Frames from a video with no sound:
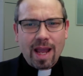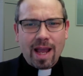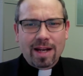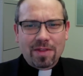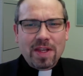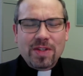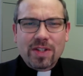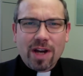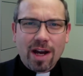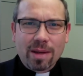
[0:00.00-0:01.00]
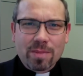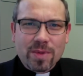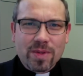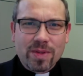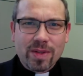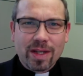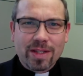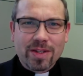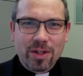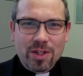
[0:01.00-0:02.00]
And at these times,
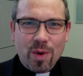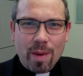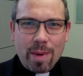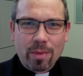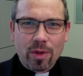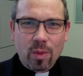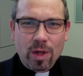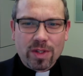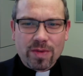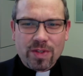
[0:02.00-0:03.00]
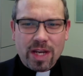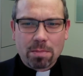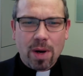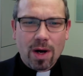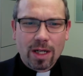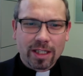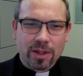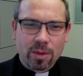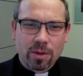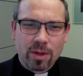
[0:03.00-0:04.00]
it's good to remember the words of St. Paul,
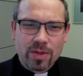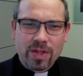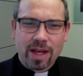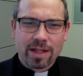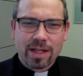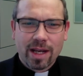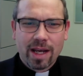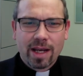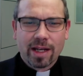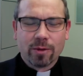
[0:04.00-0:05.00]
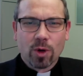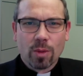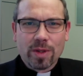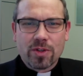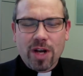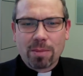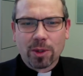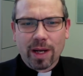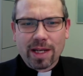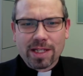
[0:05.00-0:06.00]
who said in Romans
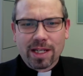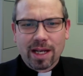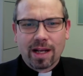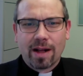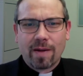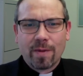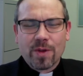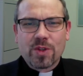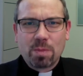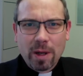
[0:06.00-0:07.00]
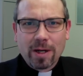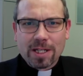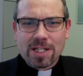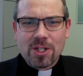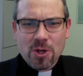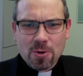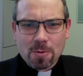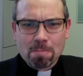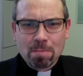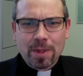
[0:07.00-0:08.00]
chapter 8, "The Spirit, too,
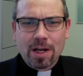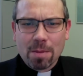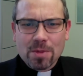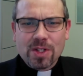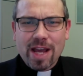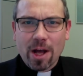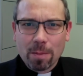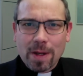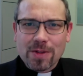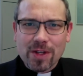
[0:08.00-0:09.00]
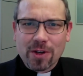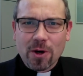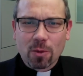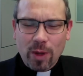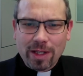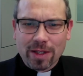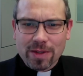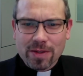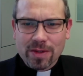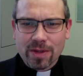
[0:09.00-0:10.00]
comes to help us in our
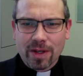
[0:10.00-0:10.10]
weakness.